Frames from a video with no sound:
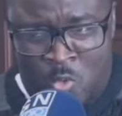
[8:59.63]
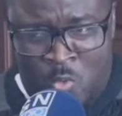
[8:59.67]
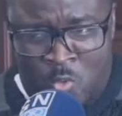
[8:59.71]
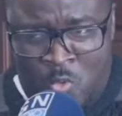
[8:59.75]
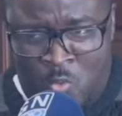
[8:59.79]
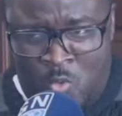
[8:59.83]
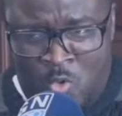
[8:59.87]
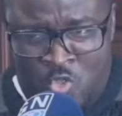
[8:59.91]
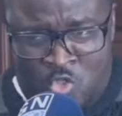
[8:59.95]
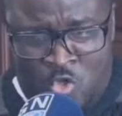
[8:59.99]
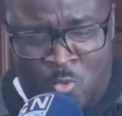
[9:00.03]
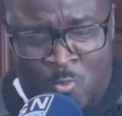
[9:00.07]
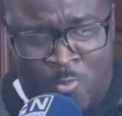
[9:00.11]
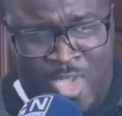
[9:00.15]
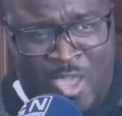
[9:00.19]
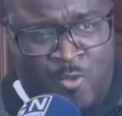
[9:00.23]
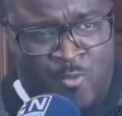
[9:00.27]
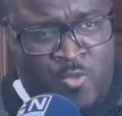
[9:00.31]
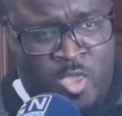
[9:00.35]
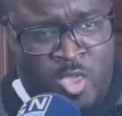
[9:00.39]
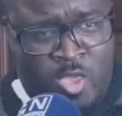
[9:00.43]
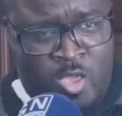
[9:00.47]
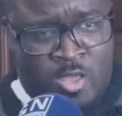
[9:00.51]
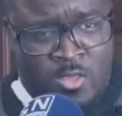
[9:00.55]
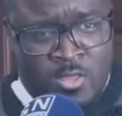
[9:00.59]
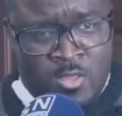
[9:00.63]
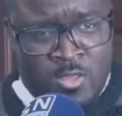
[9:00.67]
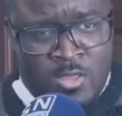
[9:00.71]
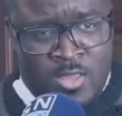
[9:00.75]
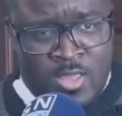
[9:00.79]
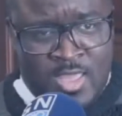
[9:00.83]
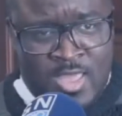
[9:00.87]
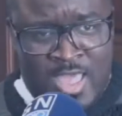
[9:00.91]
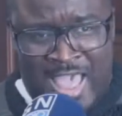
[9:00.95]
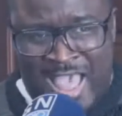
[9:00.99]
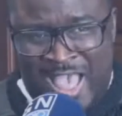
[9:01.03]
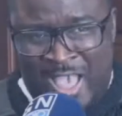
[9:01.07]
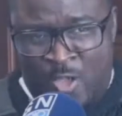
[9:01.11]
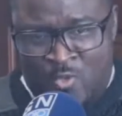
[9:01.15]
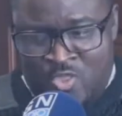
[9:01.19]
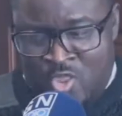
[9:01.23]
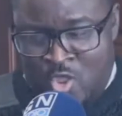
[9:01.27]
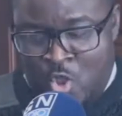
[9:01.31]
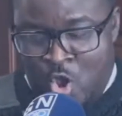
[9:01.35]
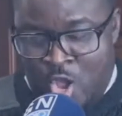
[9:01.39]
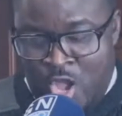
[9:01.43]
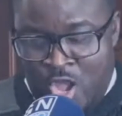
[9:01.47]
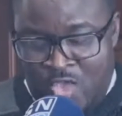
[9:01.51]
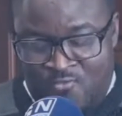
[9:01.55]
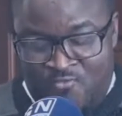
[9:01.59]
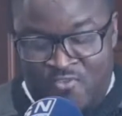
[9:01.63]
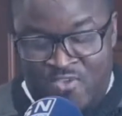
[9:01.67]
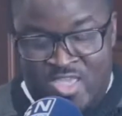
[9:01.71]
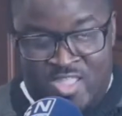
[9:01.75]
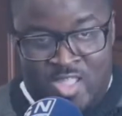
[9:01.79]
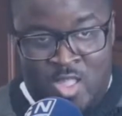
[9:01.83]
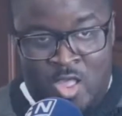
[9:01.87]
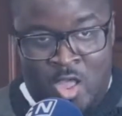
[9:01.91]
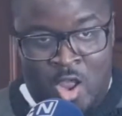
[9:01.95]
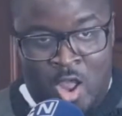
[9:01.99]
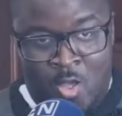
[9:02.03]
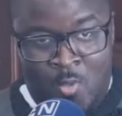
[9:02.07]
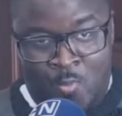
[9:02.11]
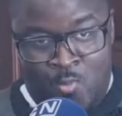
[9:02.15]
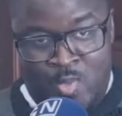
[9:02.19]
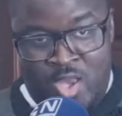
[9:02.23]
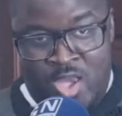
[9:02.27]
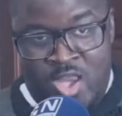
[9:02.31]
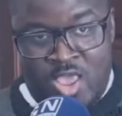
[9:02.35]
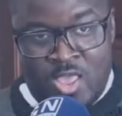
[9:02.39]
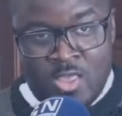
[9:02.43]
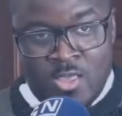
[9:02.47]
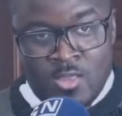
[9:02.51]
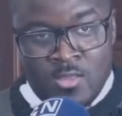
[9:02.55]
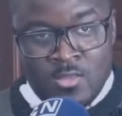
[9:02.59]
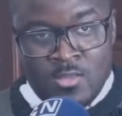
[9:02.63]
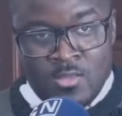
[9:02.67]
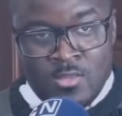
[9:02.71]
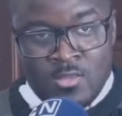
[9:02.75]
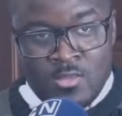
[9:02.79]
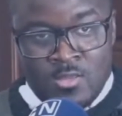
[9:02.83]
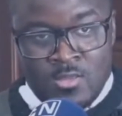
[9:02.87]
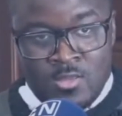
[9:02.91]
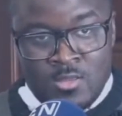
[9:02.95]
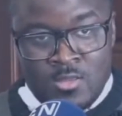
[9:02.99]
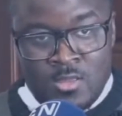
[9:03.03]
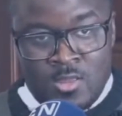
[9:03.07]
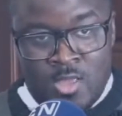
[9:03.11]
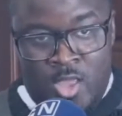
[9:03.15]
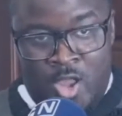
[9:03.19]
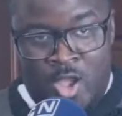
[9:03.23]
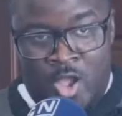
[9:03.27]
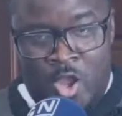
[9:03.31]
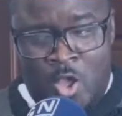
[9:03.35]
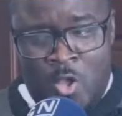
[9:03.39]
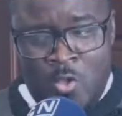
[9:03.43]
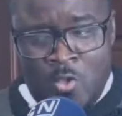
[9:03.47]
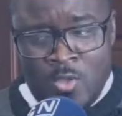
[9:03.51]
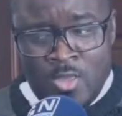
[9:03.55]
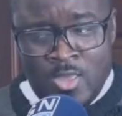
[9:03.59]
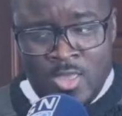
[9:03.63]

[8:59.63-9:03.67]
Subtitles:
What's your barrier? How is it going to affect our company? How